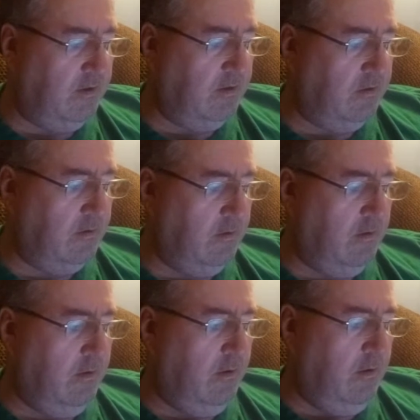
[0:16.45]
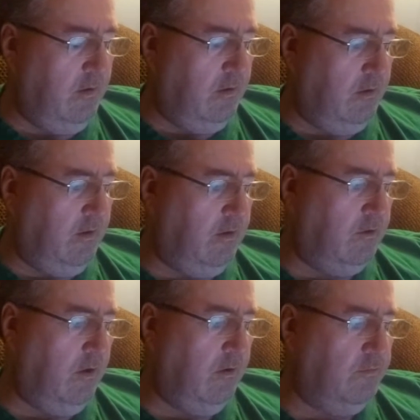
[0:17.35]
me. Get a
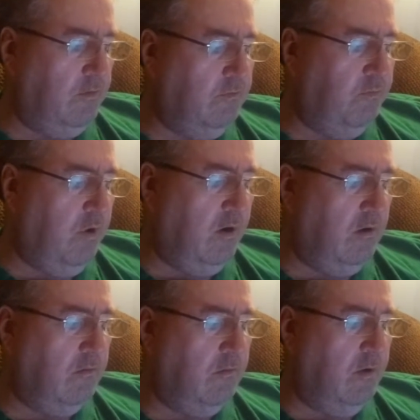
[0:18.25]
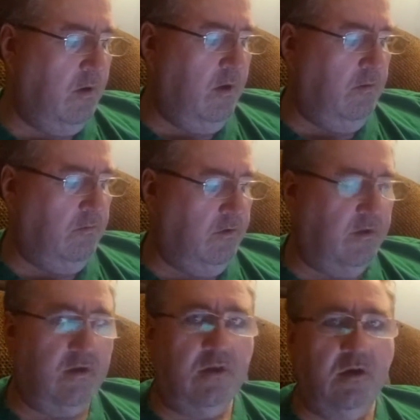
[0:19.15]
job, you bum.
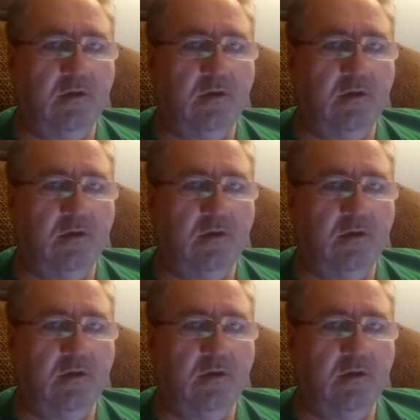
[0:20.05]
Music